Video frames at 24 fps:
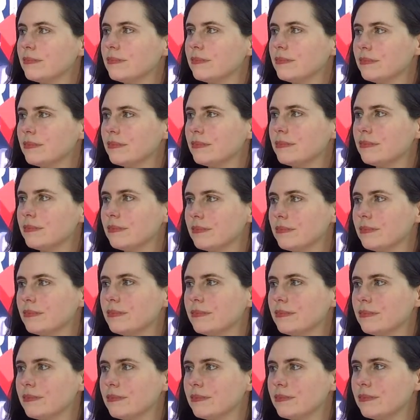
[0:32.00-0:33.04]

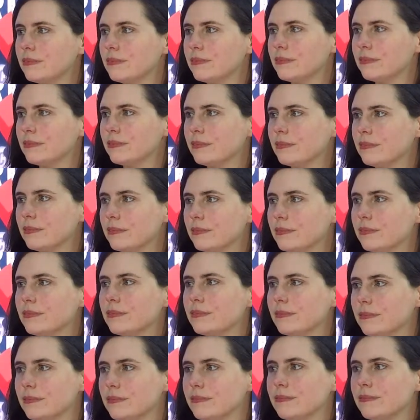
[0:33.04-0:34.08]

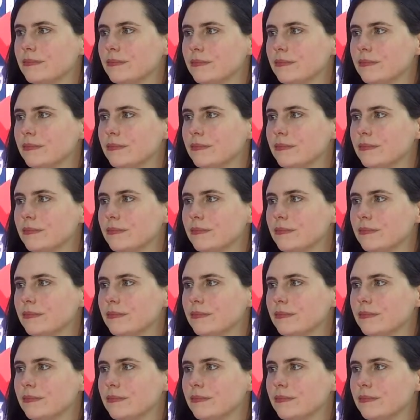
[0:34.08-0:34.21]
The person shown says nothing.